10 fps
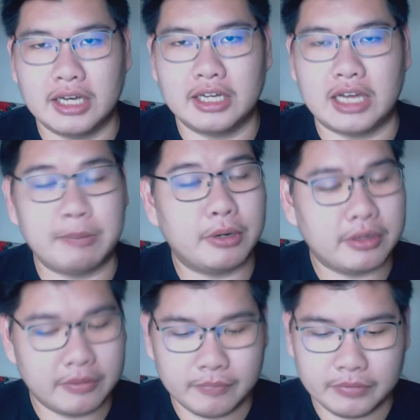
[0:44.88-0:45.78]
I
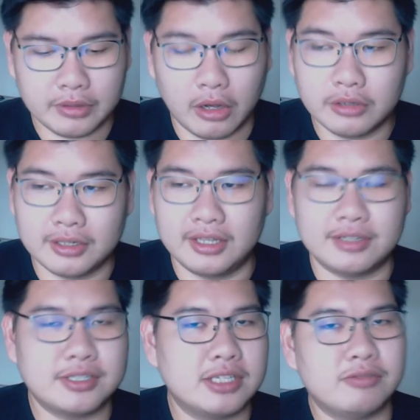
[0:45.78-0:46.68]
bought all the
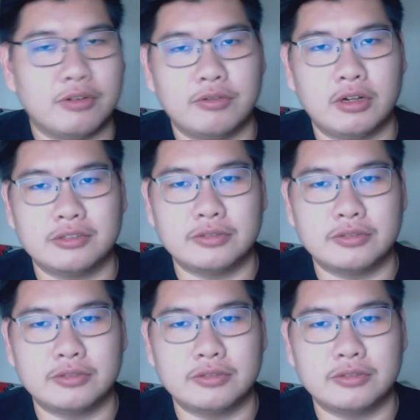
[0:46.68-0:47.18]
DLCs for Fallout